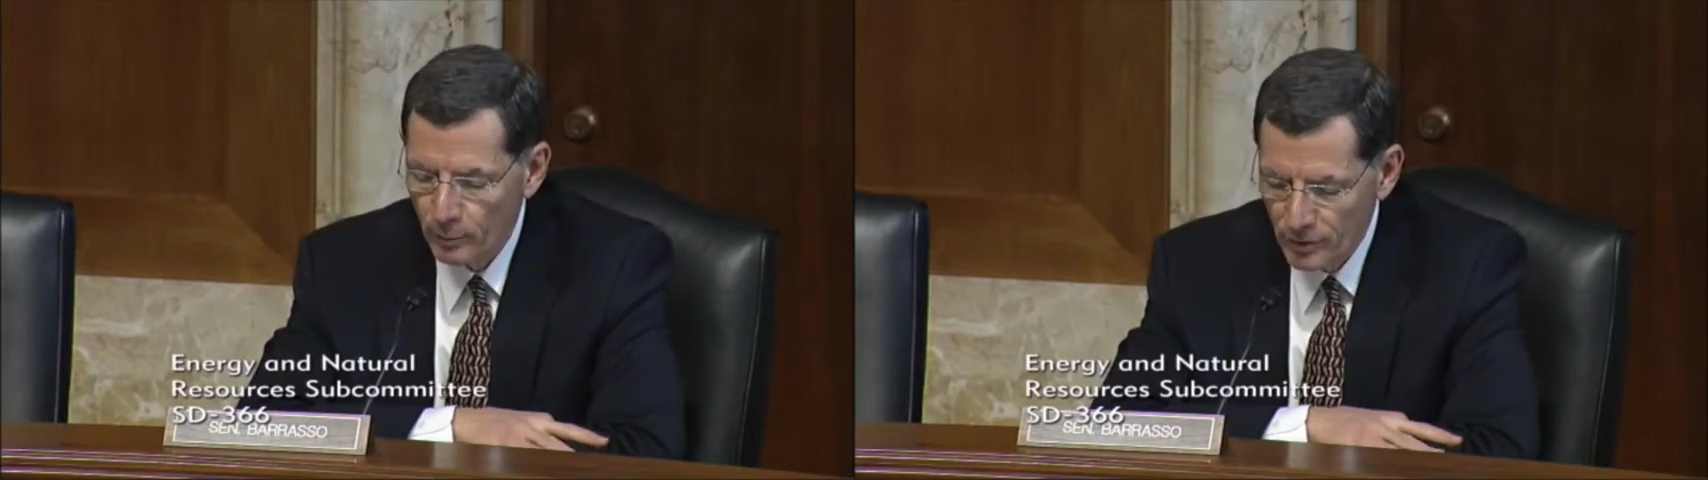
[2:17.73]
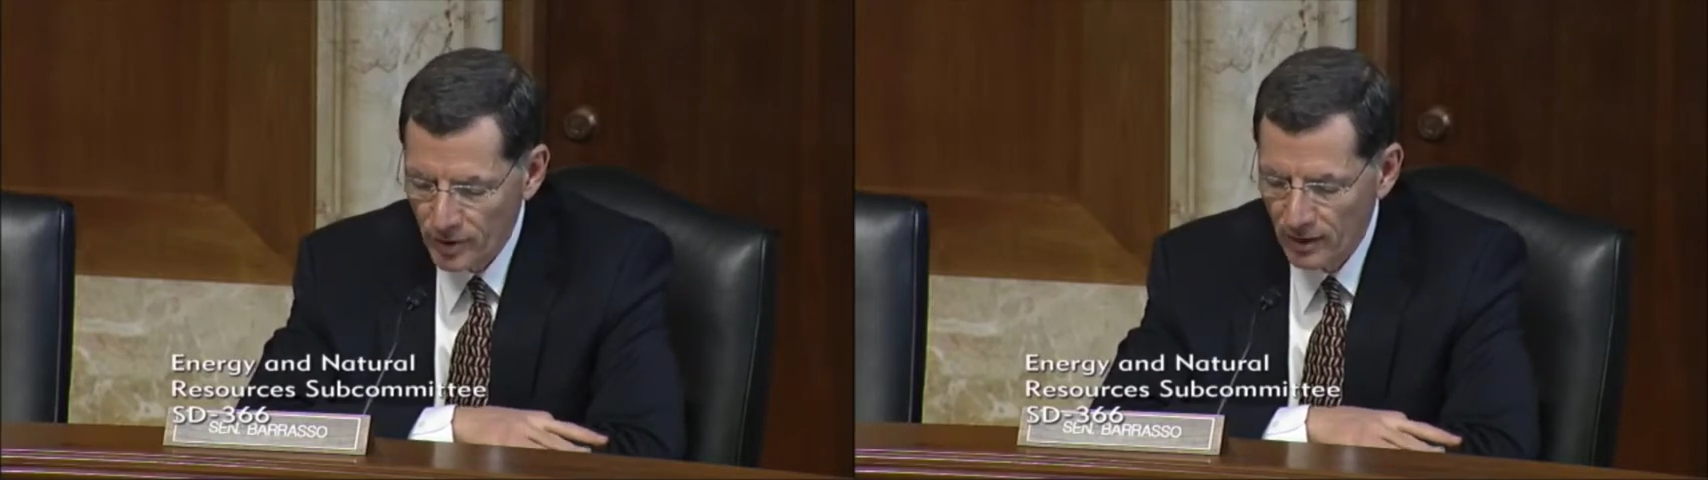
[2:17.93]

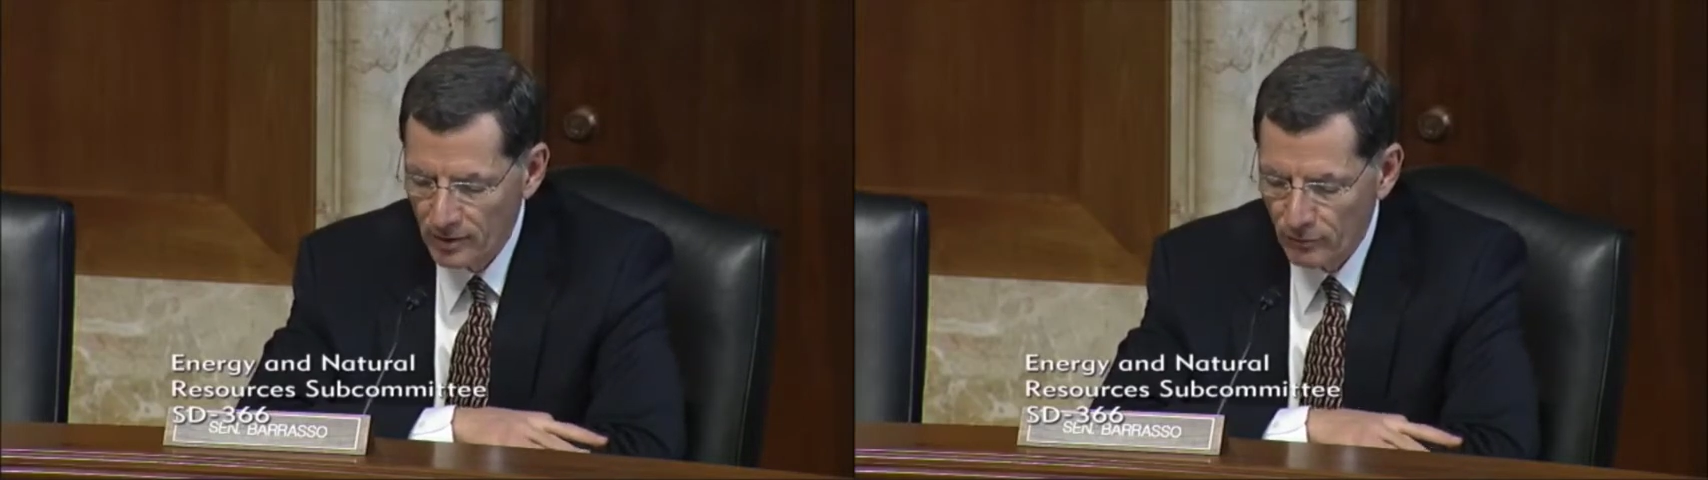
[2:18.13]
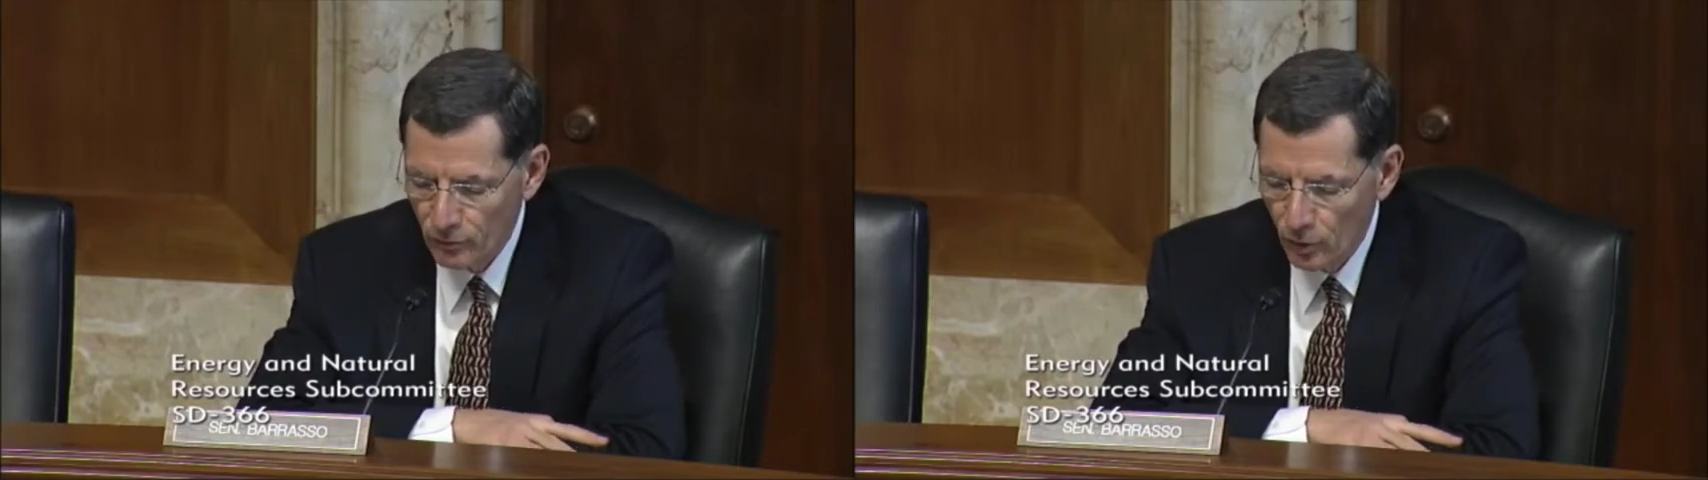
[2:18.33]

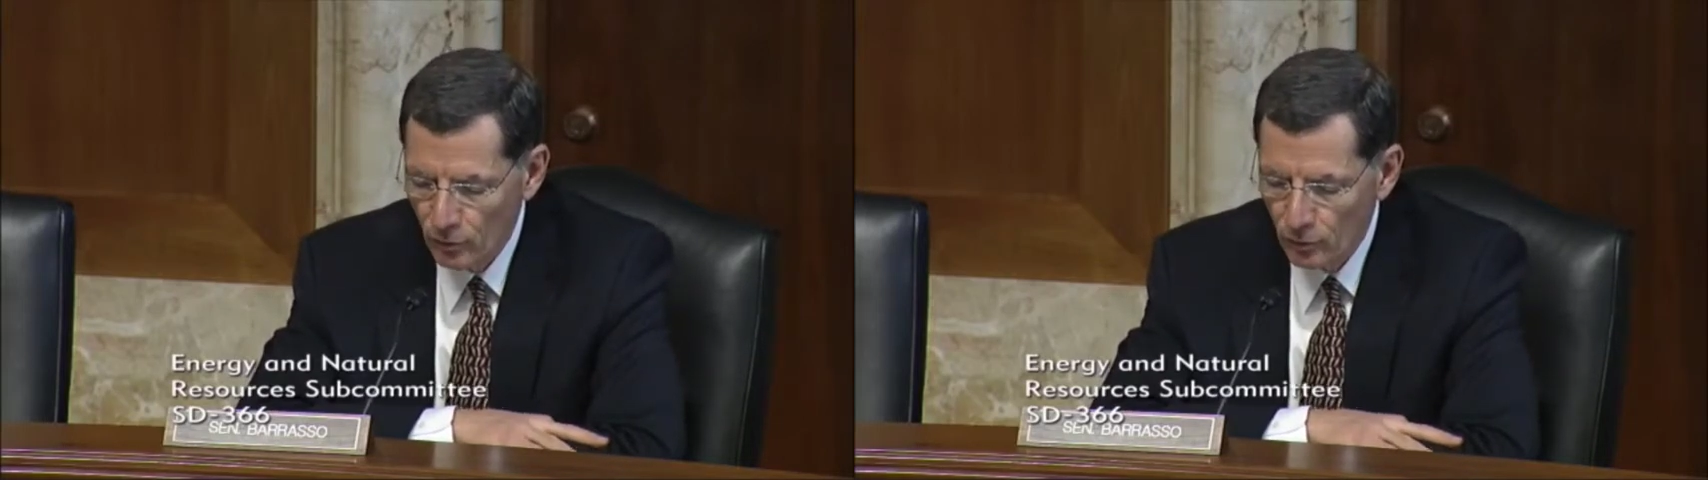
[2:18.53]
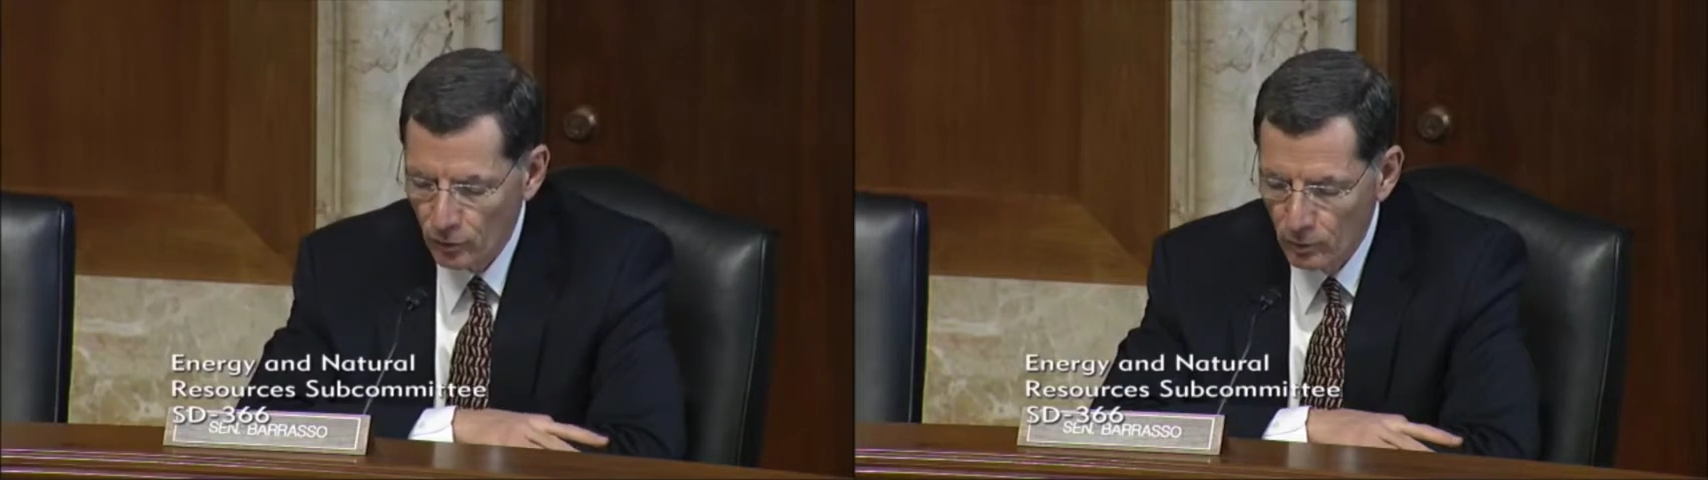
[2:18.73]
percentage of
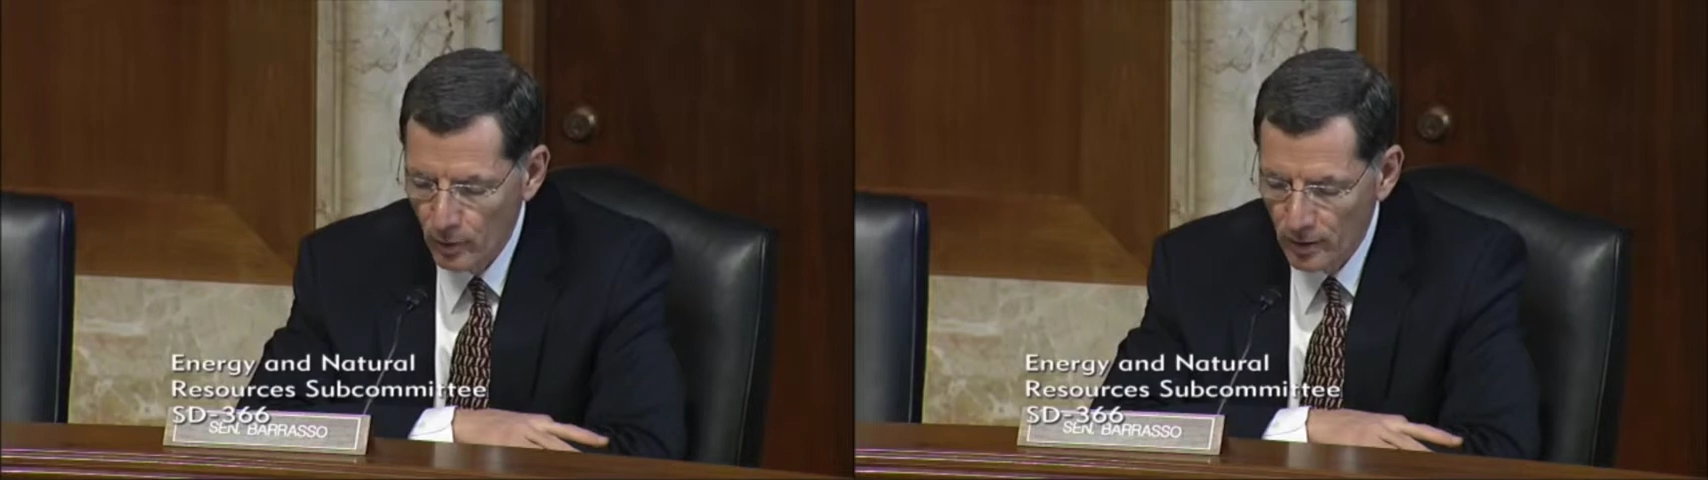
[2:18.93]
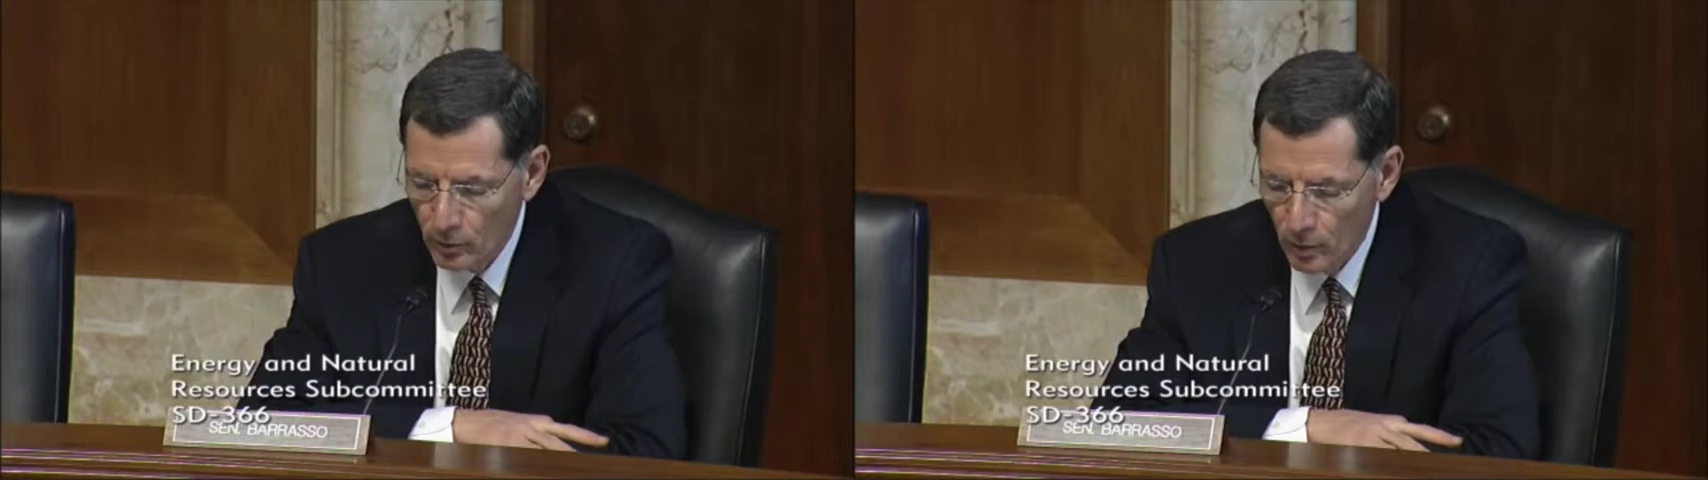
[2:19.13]
total
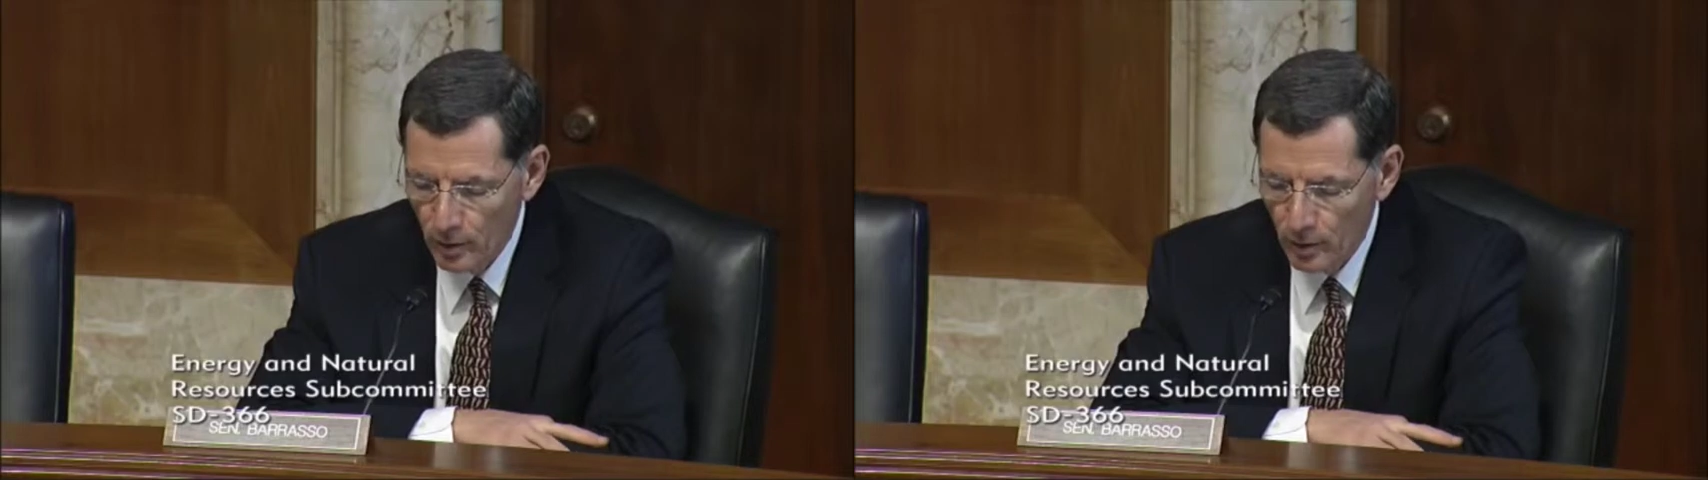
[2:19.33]
U.S.